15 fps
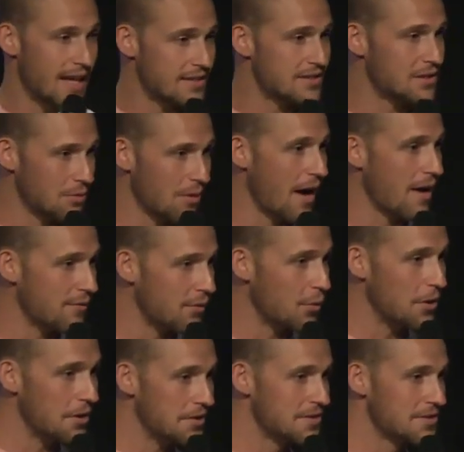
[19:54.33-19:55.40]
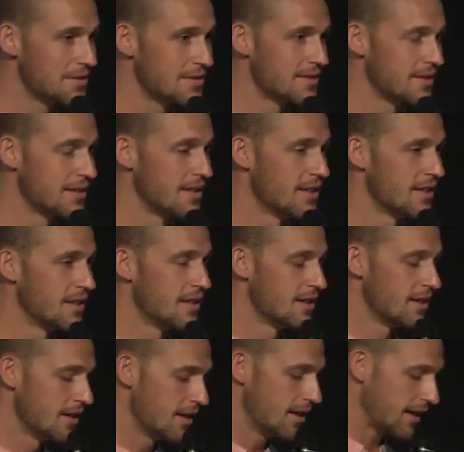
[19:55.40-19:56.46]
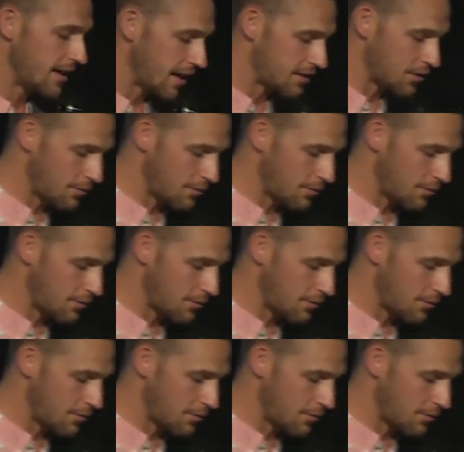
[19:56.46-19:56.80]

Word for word: That's the right voice. He got